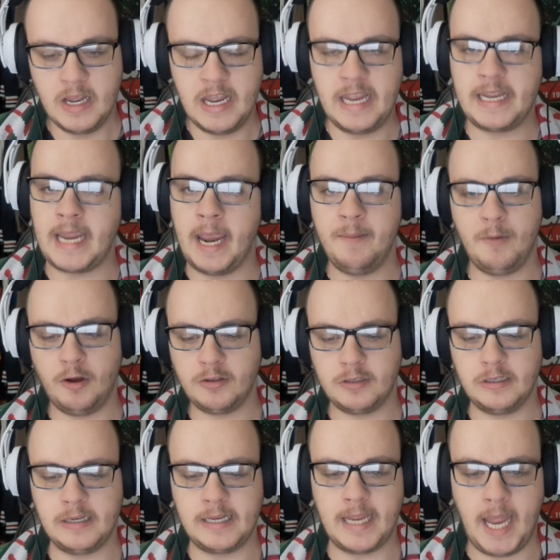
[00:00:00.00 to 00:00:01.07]
He came
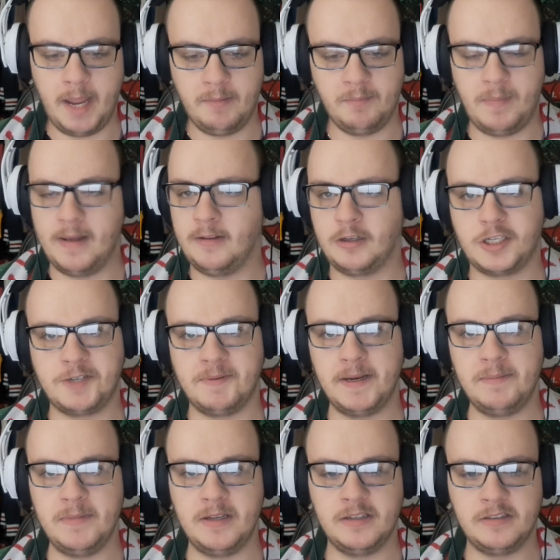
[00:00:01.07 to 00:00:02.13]
onto the game about like
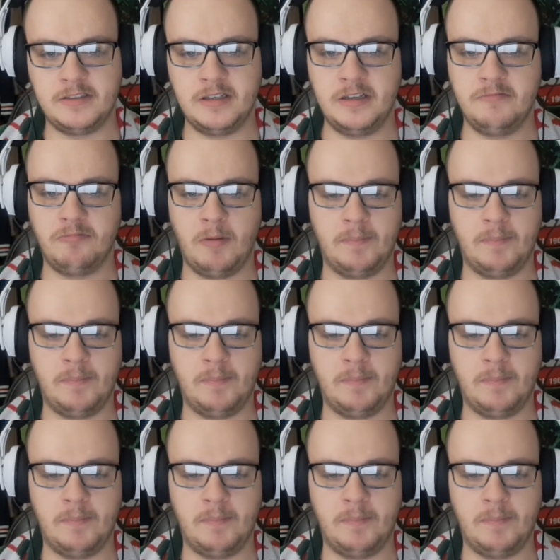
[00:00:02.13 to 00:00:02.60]
20 minutes in,